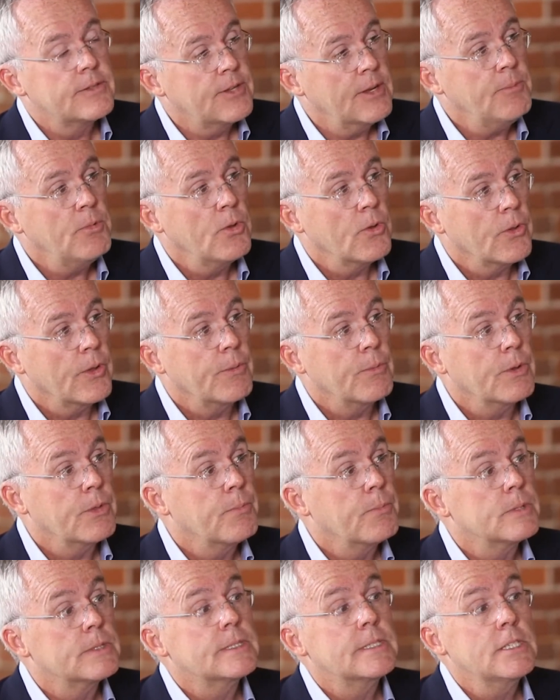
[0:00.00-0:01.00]
Similarly,
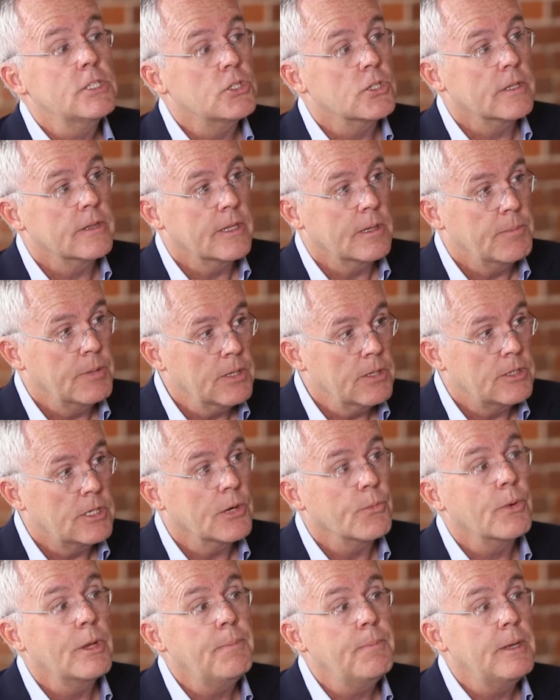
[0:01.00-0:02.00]
with precision, the ability
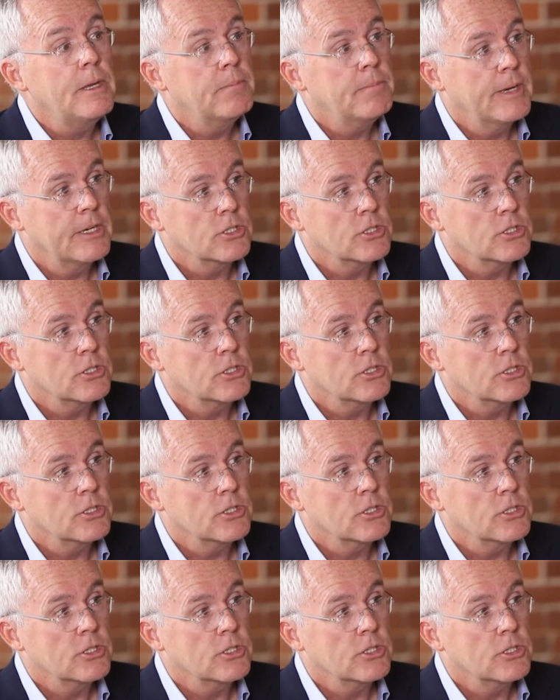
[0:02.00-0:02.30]
to repeat